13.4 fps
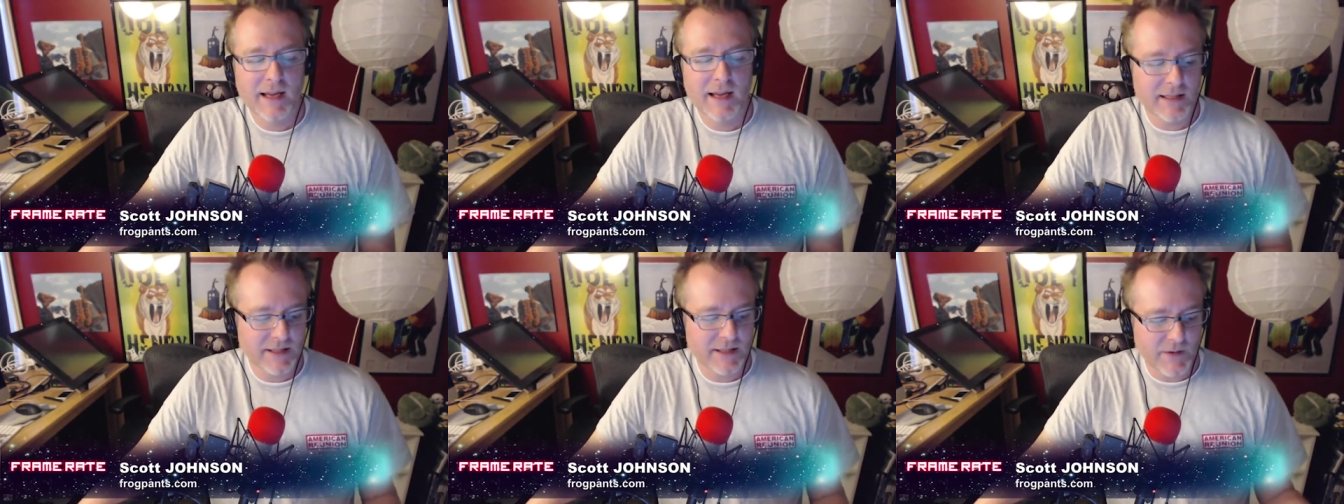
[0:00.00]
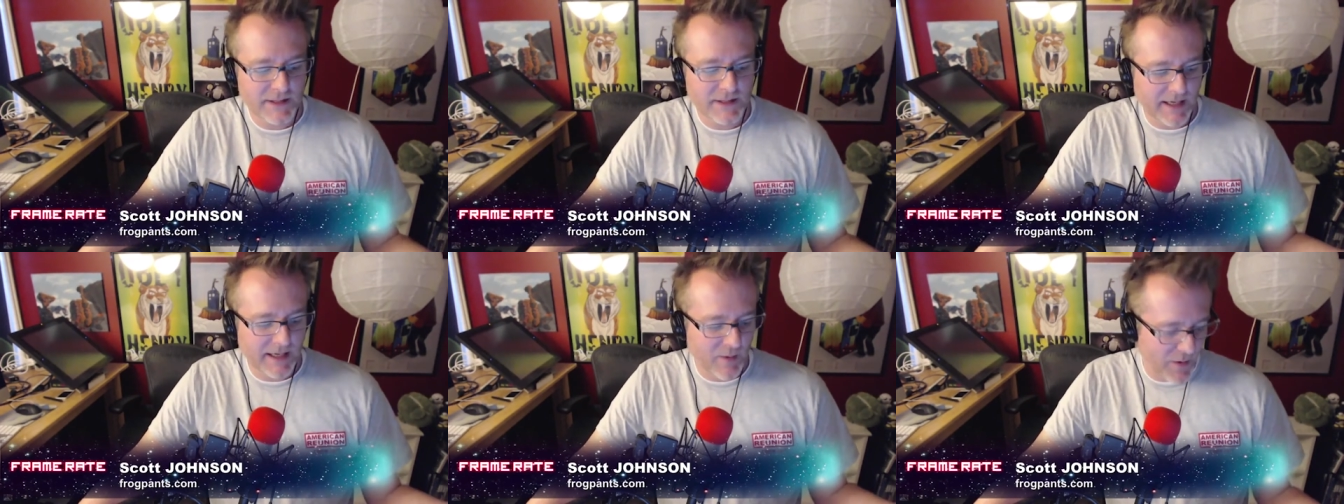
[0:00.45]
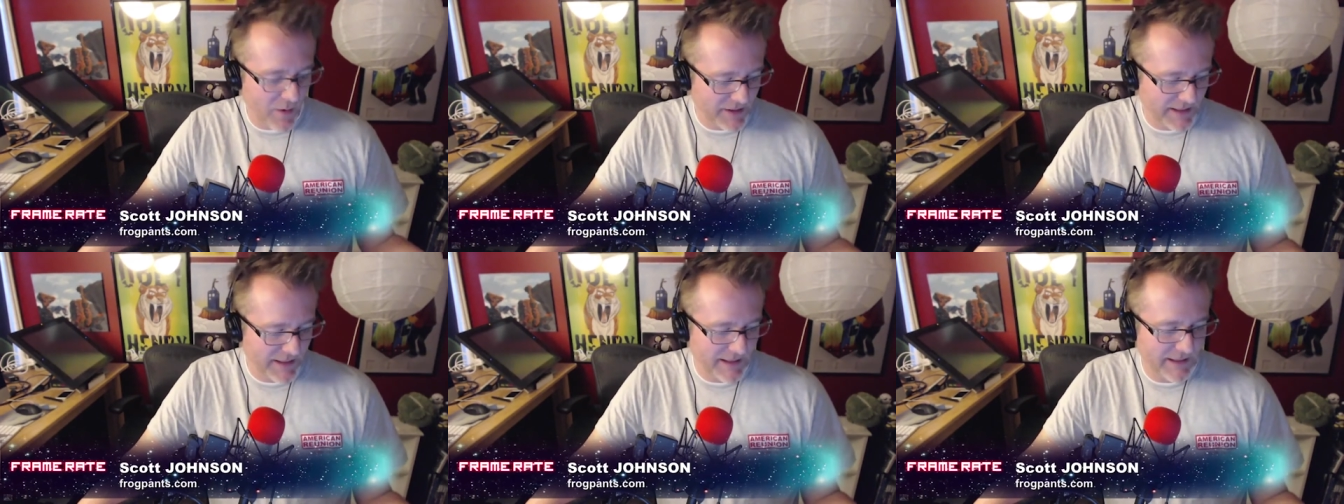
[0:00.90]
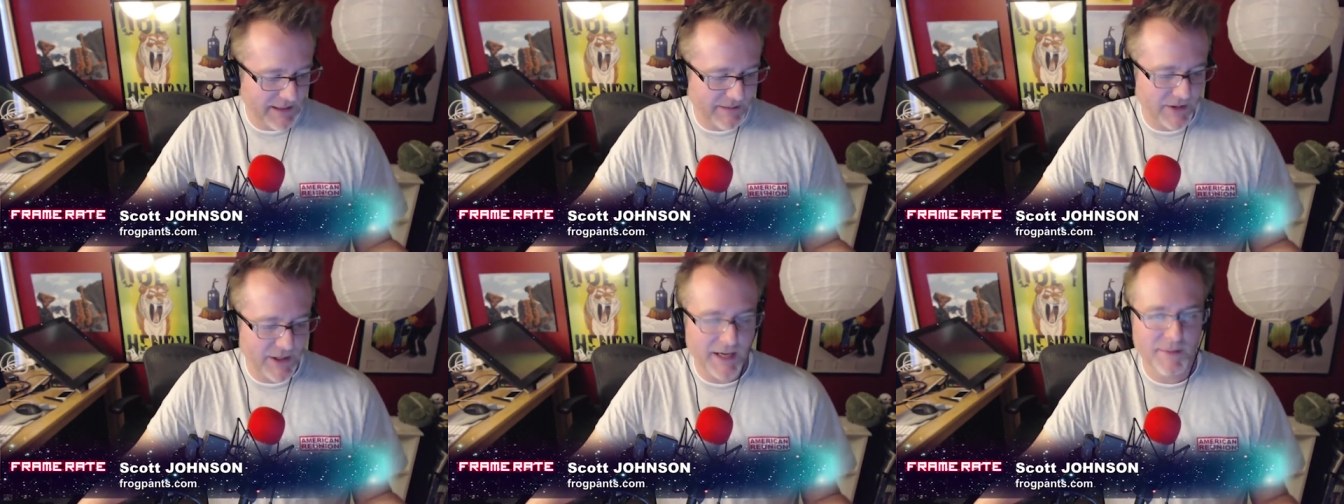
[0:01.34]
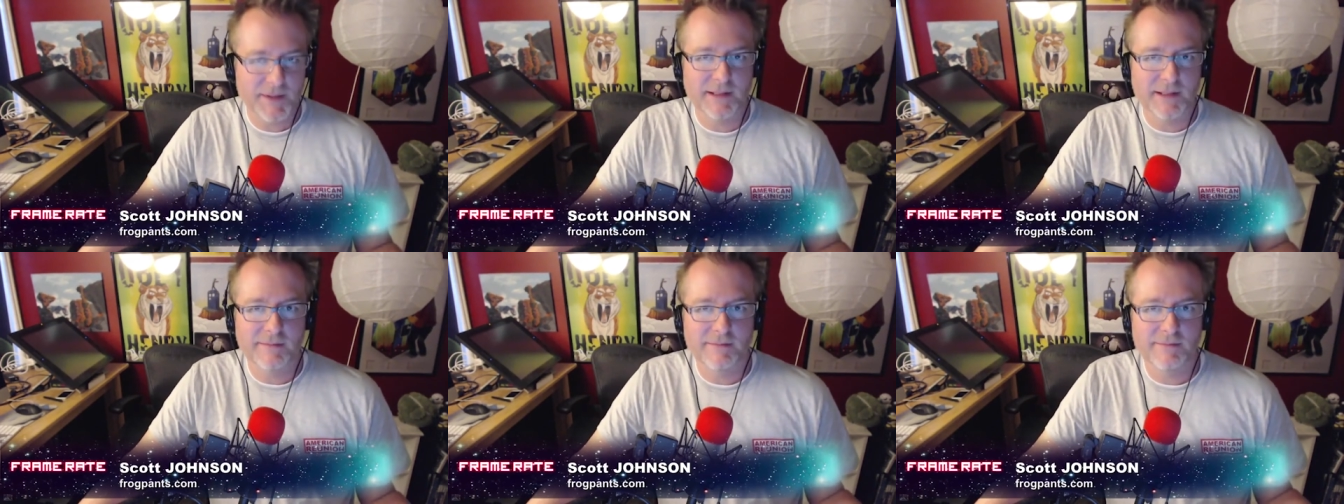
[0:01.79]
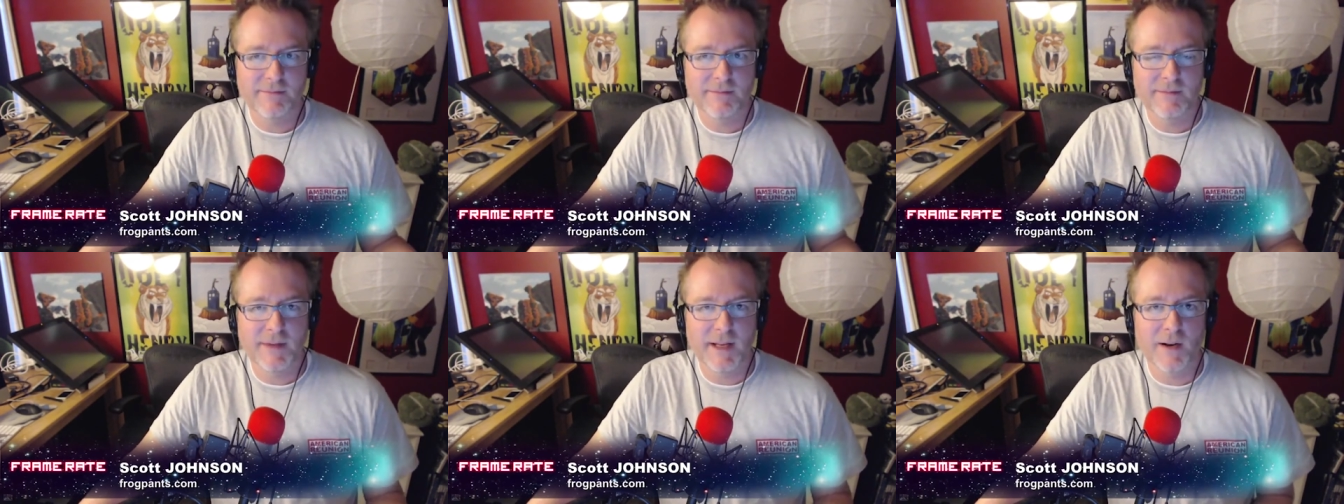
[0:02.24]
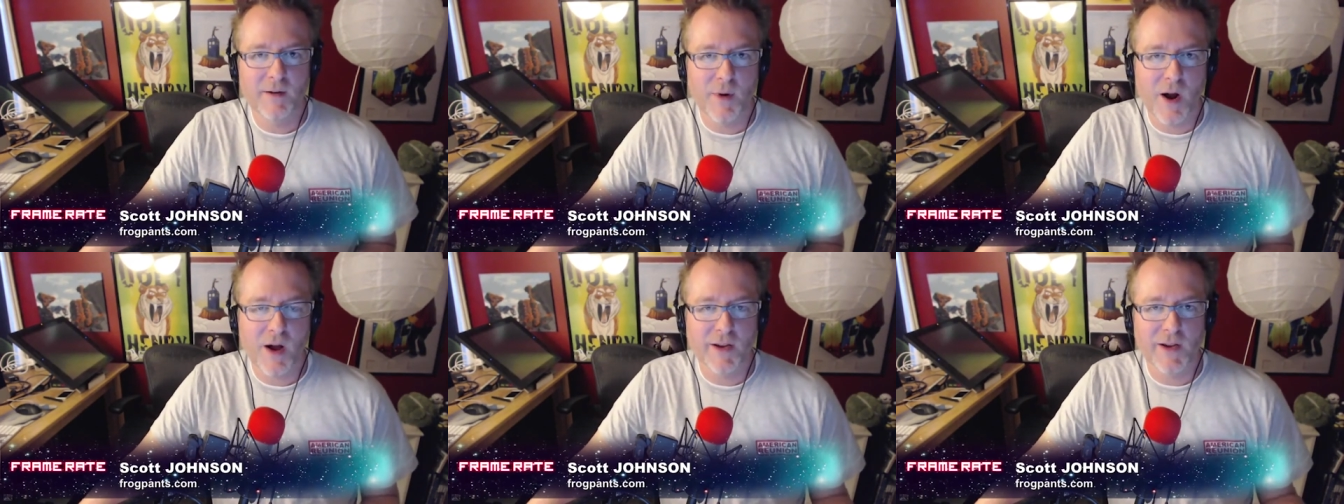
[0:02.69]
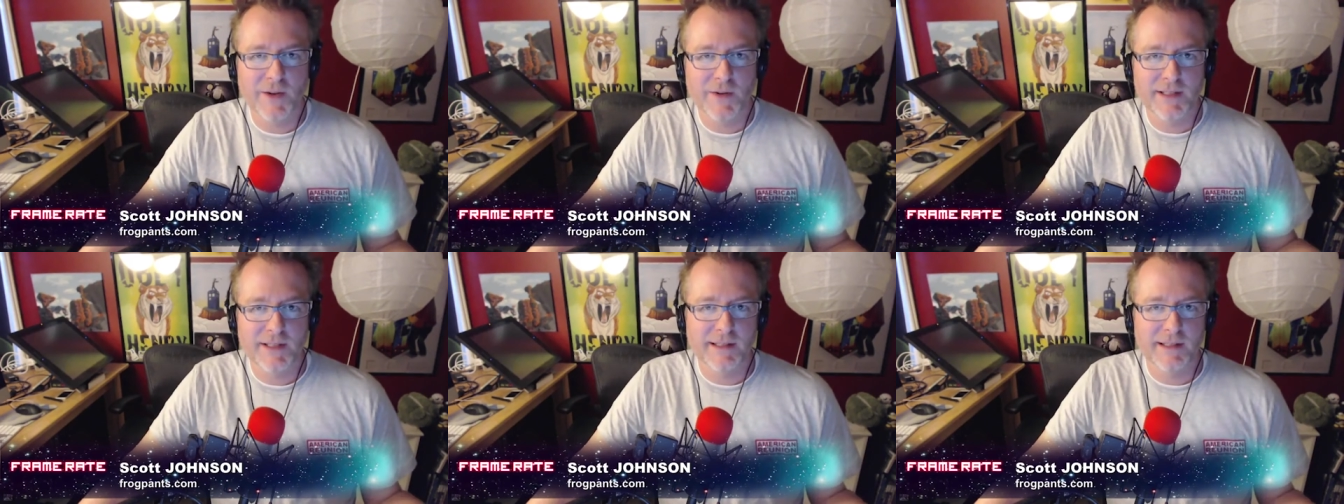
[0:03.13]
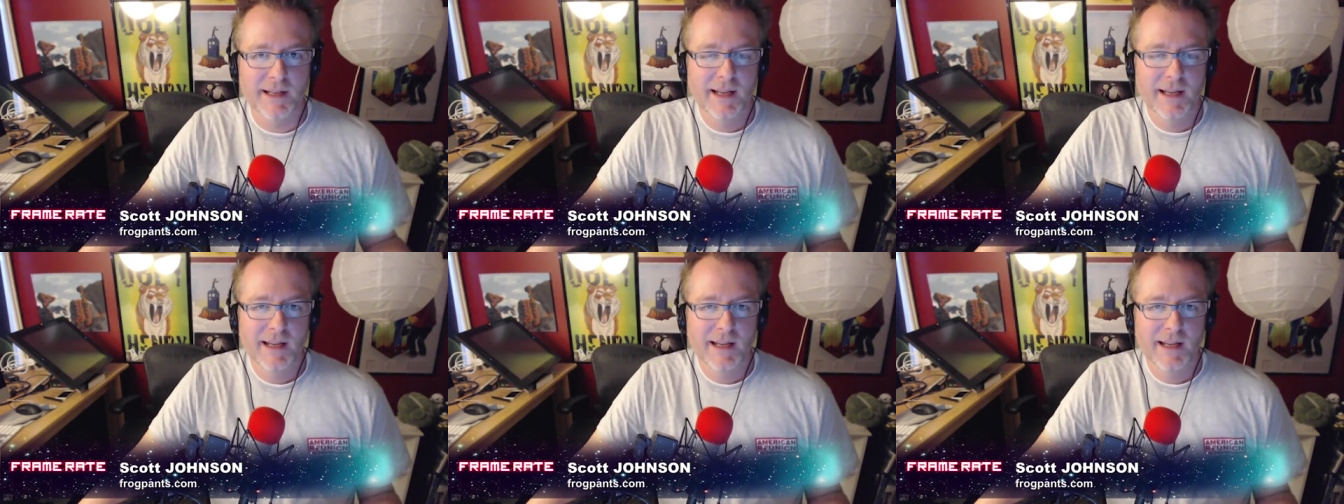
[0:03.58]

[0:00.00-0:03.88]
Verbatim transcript: And so instead of horses, it's jeeps and you know broncos and